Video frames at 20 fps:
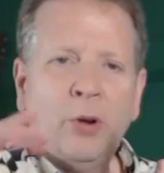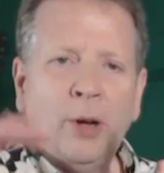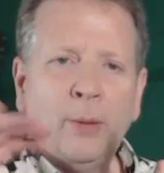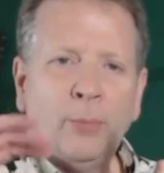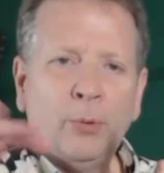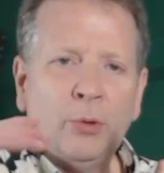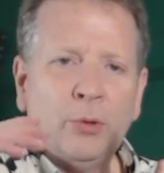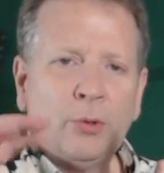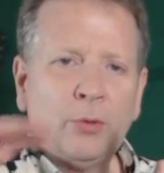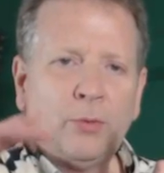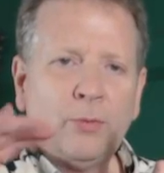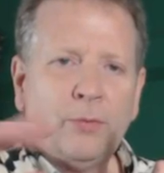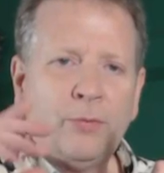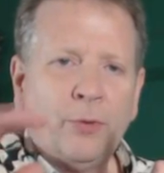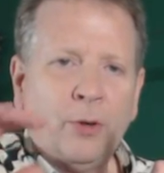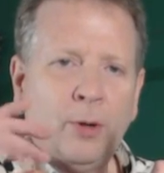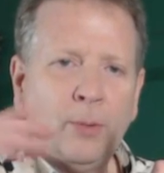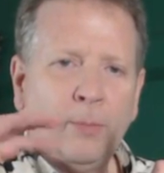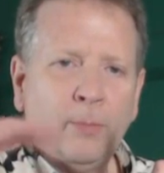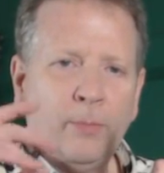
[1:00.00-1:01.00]
numbers
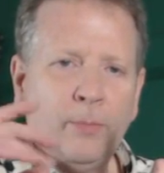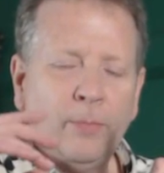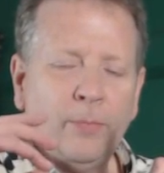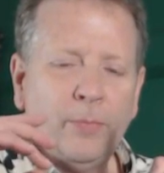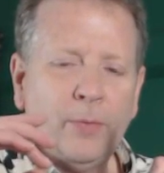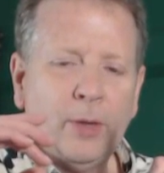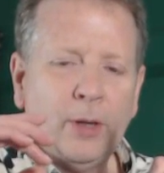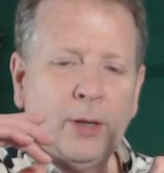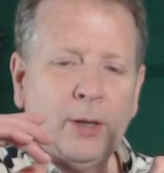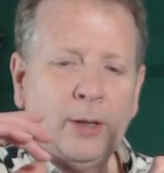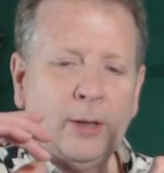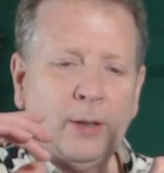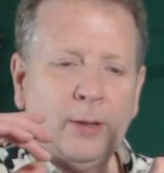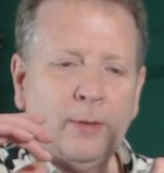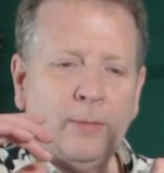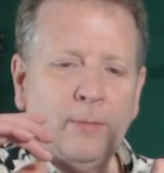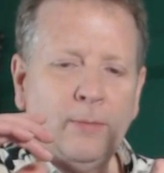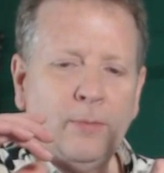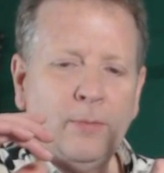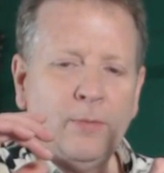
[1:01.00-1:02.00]
from
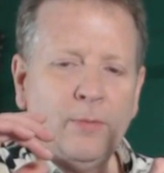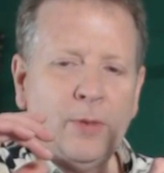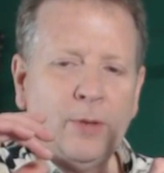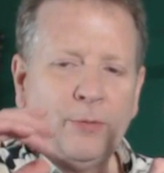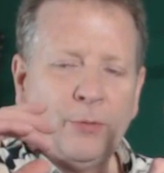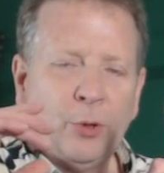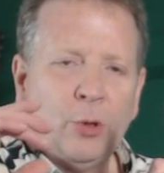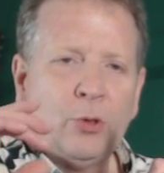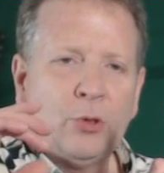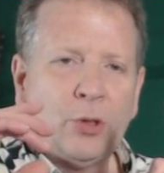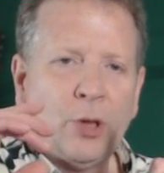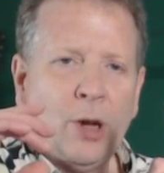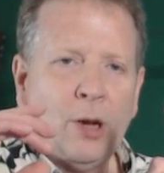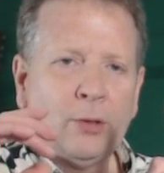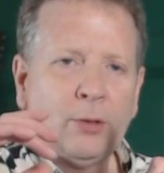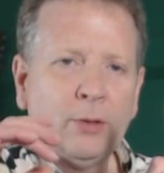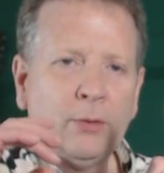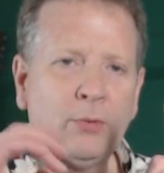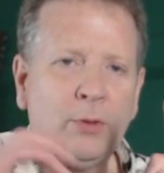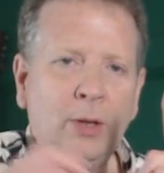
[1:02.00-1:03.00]
the first
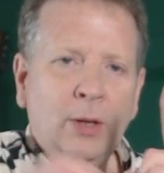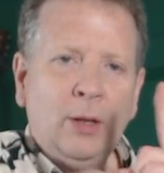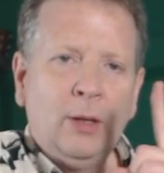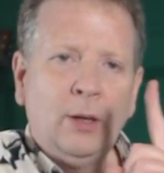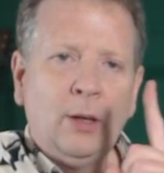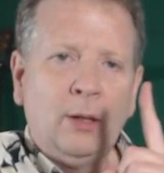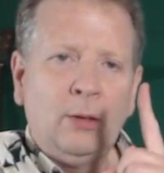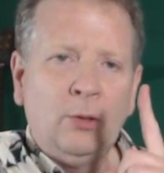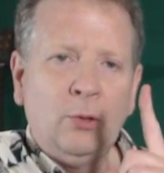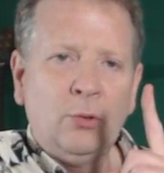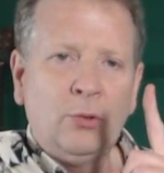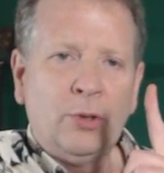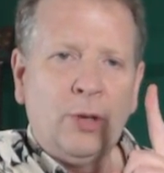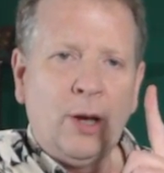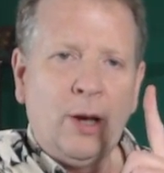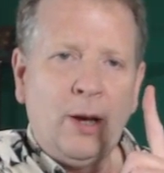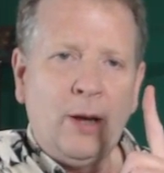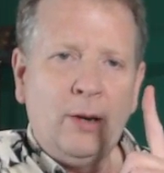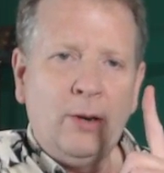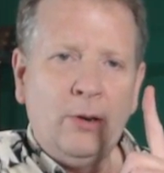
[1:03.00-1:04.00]
octave and use the
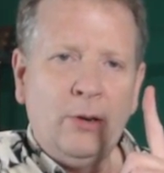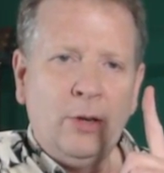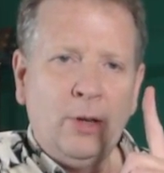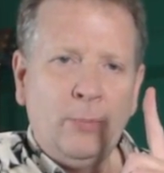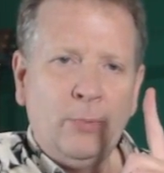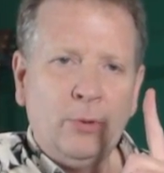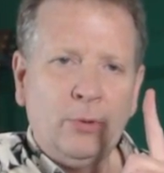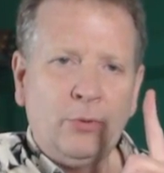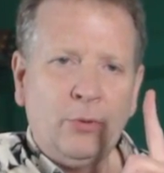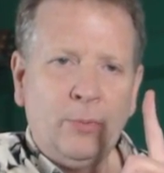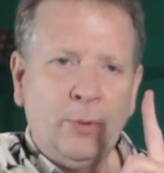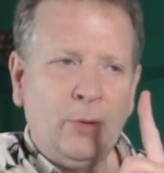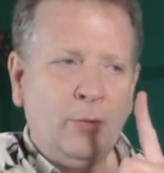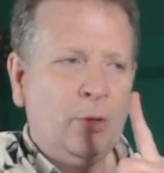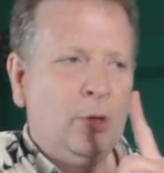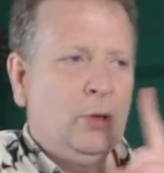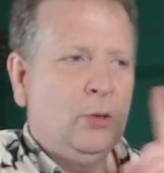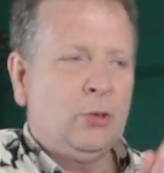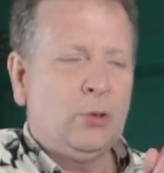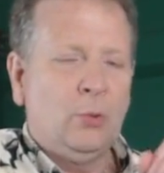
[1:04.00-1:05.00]
higher numbers from over
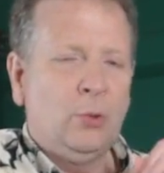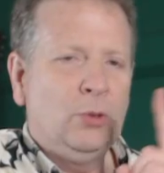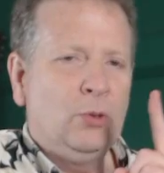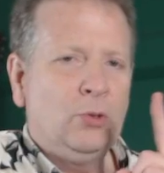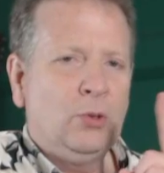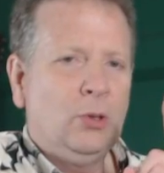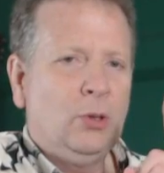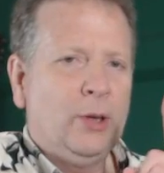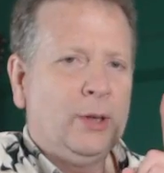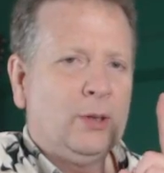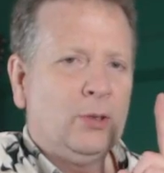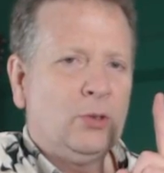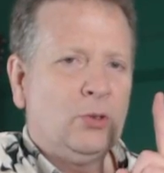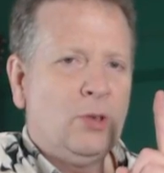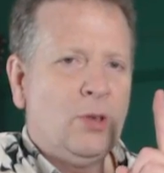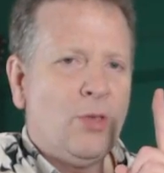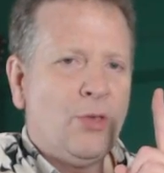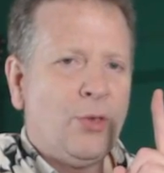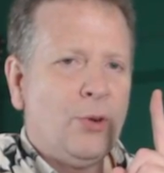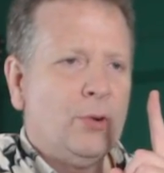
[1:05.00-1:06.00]
here. So when you see like a
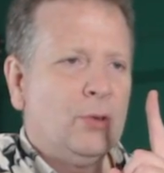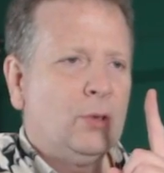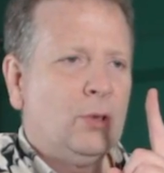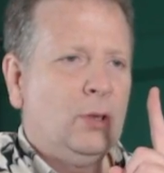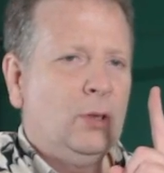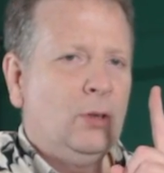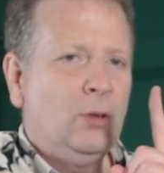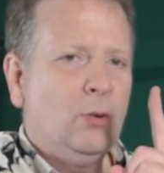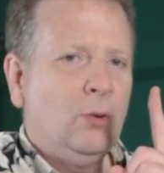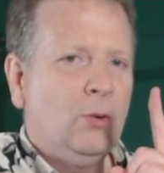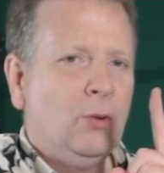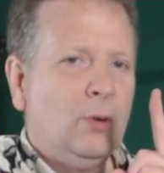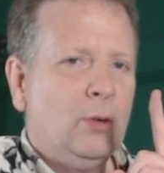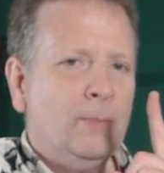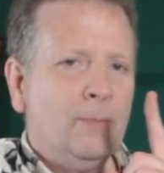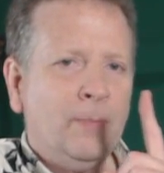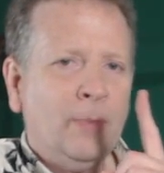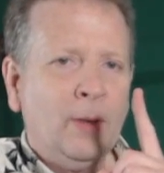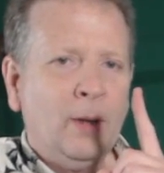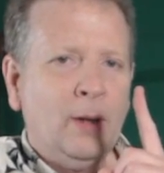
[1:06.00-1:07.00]
C13
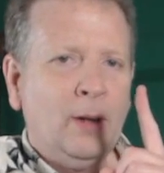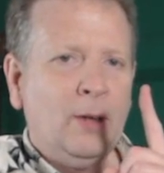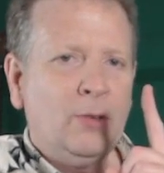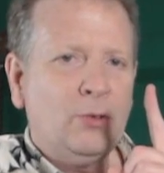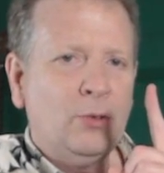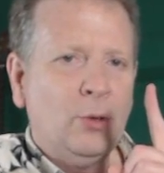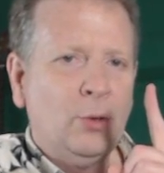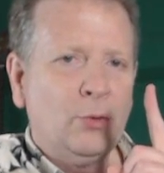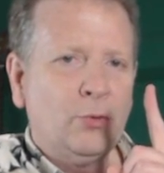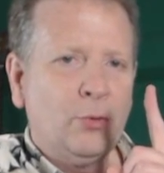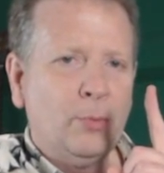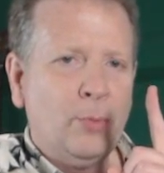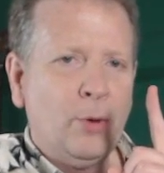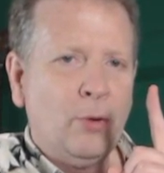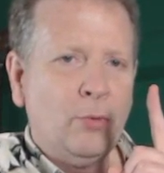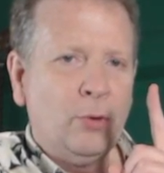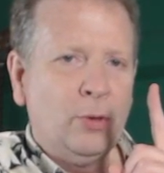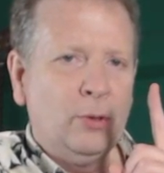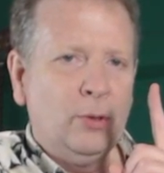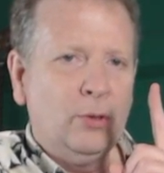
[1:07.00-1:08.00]
chord, it has notes from
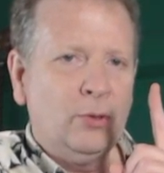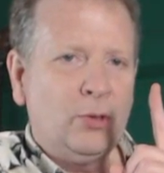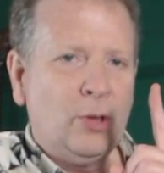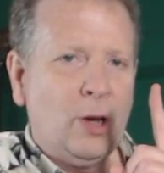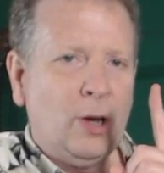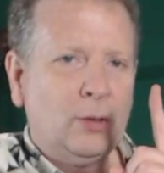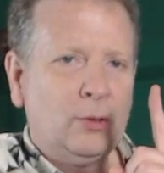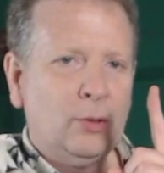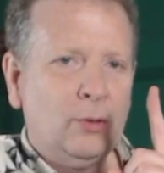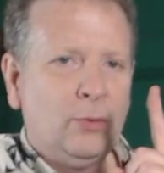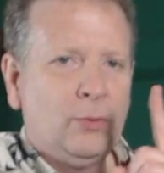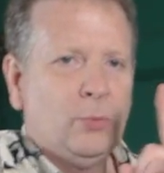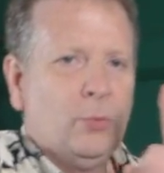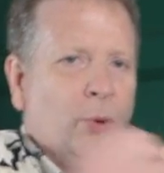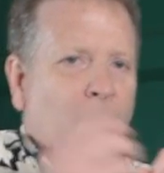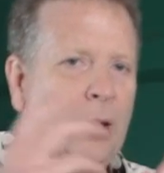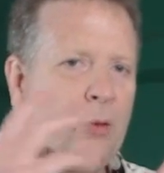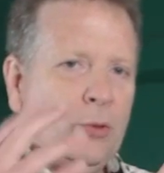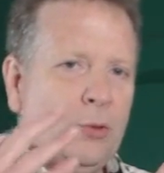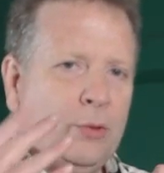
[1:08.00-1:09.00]
over in this octave
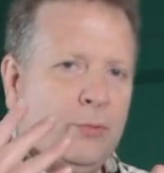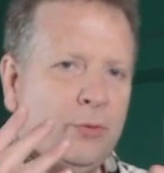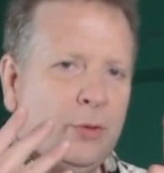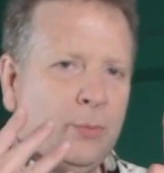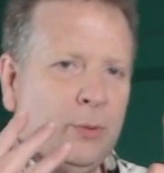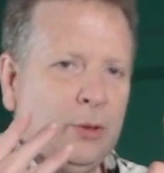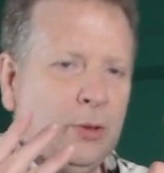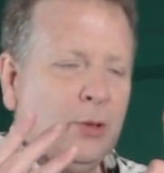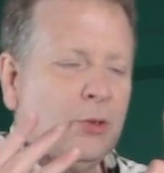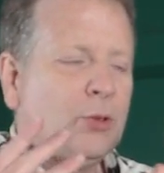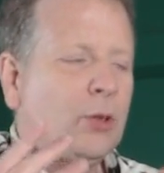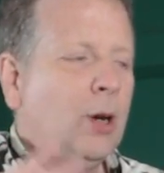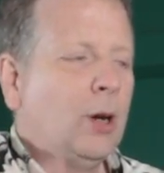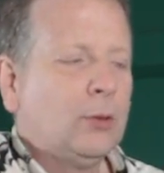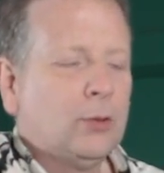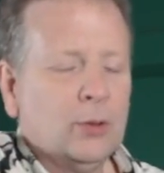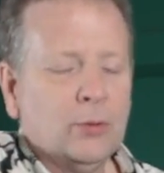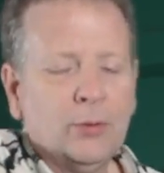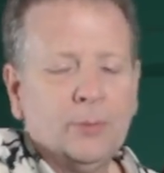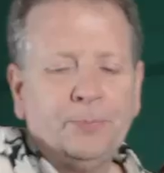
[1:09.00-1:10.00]
rather than from in this
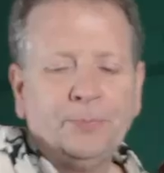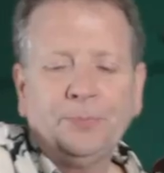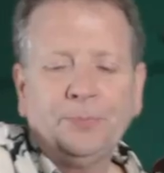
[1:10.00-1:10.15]
octave.